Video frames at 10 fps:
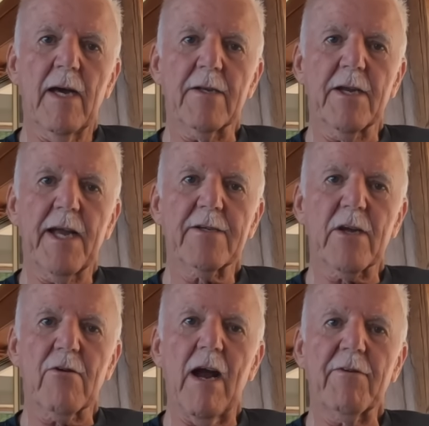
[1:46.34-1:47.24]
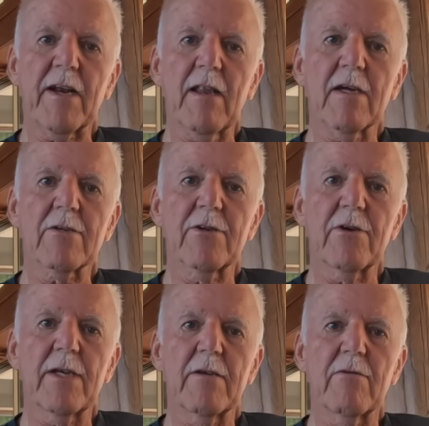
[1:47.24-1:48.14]
connect a grounding lug
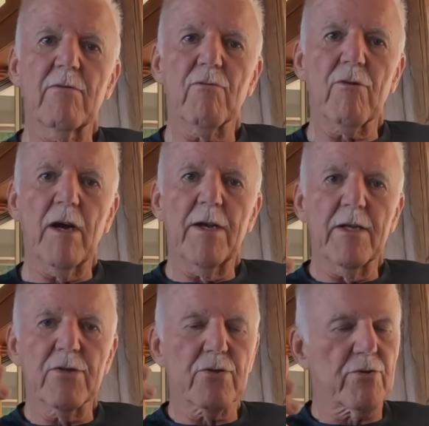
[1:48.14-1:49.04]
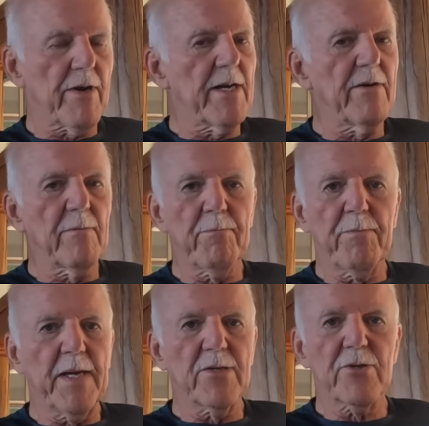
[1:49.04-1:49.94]
to it. Run as straight a
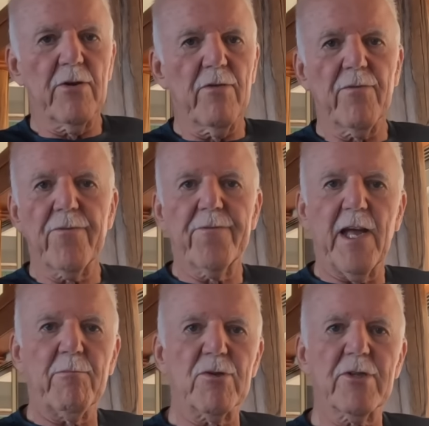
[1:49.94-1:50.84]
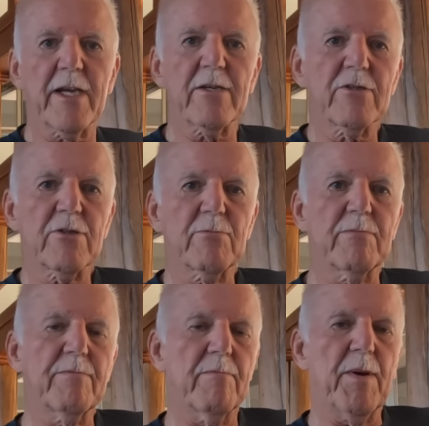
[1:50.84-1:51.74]
piece of number 6
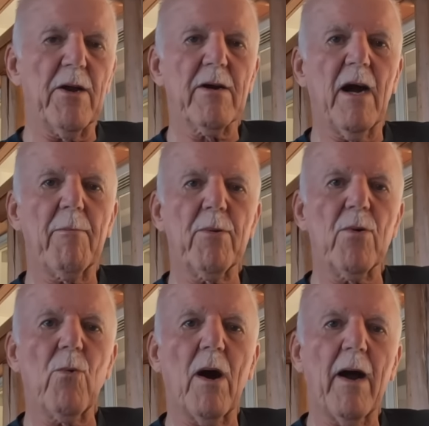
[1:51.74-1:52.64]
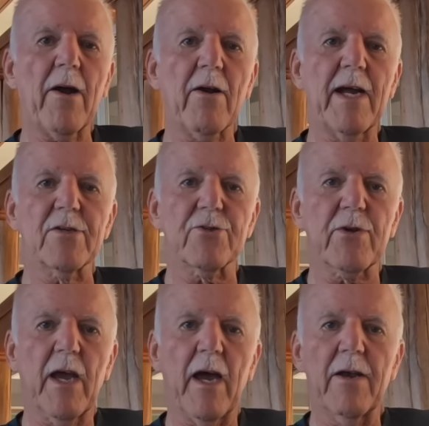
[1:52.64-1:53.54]
bare copper wire as you
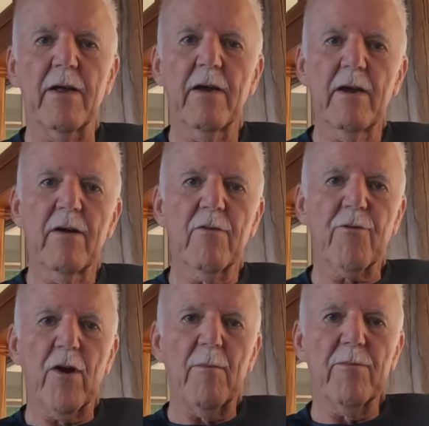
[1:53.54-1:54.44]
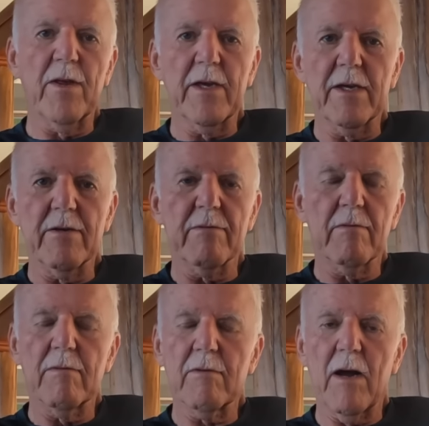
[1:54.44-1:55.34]
can from the
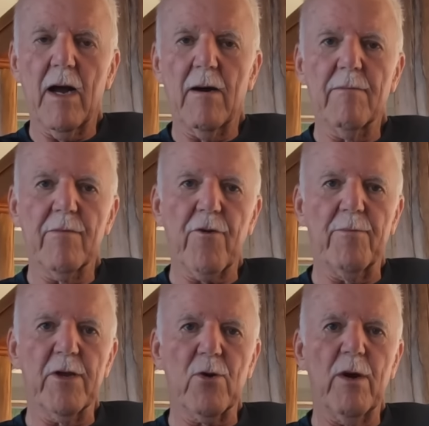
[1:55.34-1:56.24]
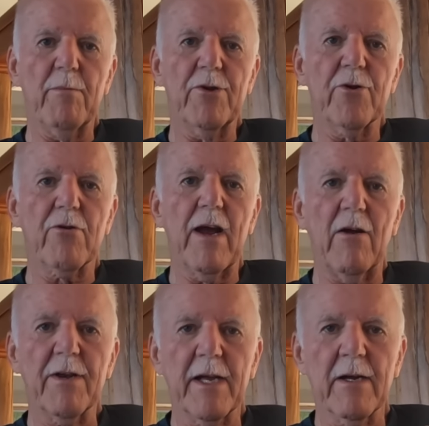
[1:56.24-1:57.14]
equipment you're
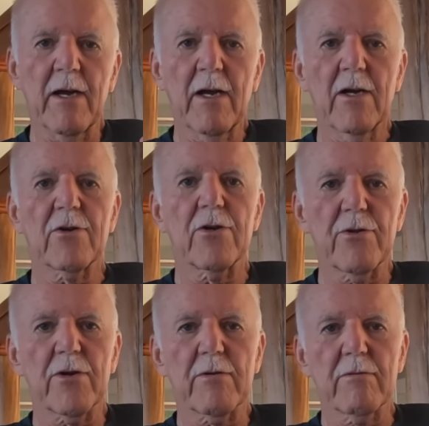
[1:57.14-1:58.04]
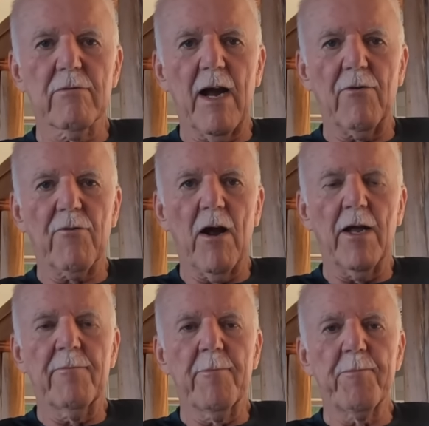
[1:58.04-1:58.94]
grounding to the ground
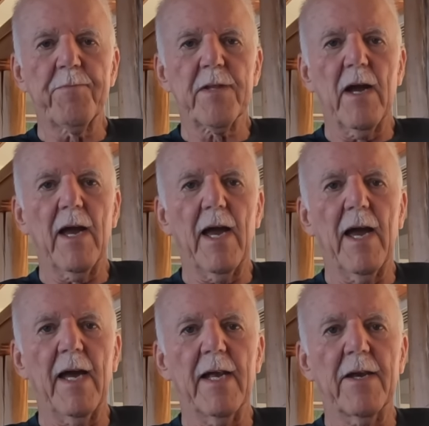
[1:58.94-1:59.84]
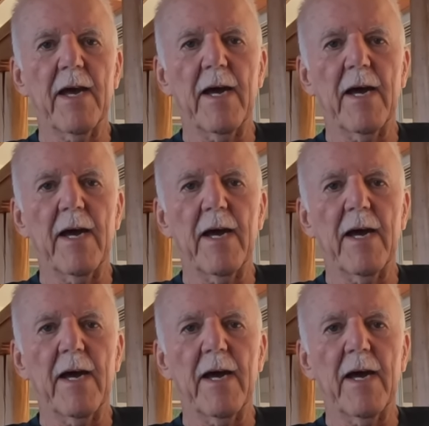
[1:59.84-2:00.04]
rod, and